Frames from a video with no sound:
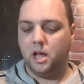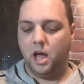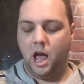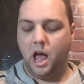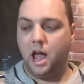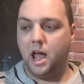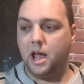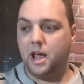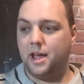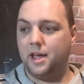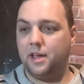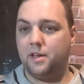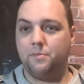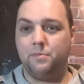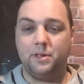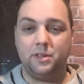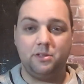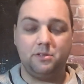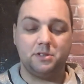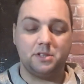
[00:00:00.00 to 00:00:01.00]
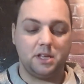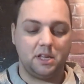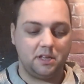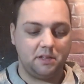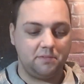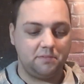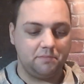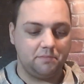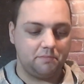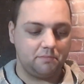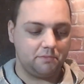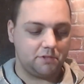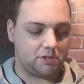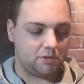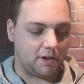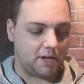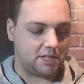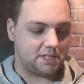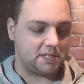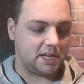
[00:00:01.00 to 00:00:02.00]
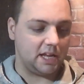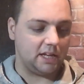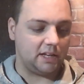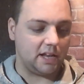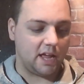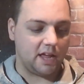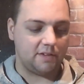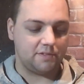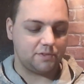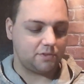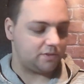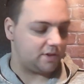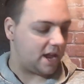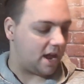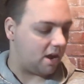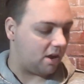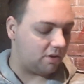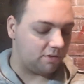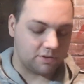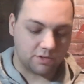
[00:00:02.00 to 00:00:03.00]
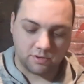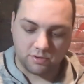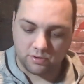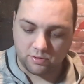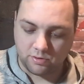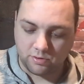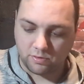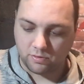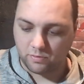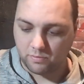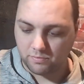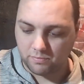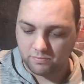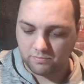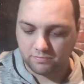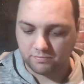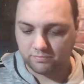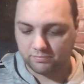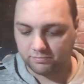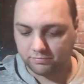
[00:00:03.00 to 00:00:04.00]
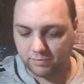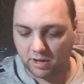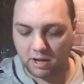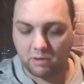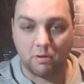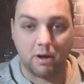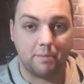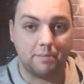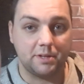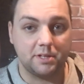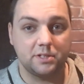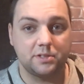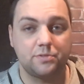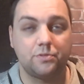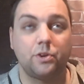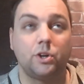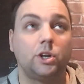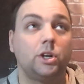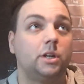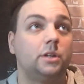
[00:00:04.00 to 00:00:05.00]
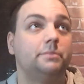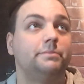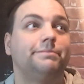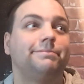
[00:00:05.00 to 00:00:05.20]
I've been using serrated steak knives now to make weapons for